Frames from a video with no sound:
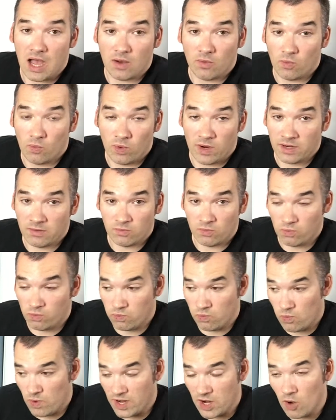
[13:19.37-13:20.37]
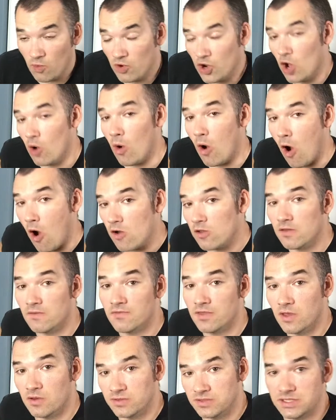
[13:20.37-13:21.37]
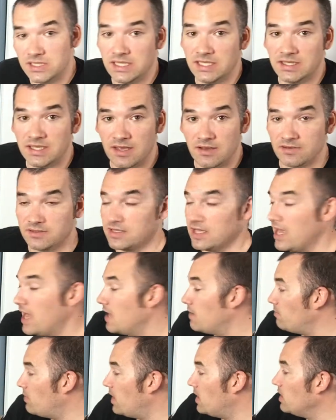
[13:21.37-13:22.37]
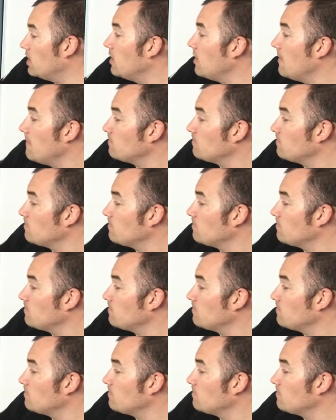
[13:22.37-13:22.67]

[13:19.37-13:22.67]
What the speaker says: We don't know all of those details yet, but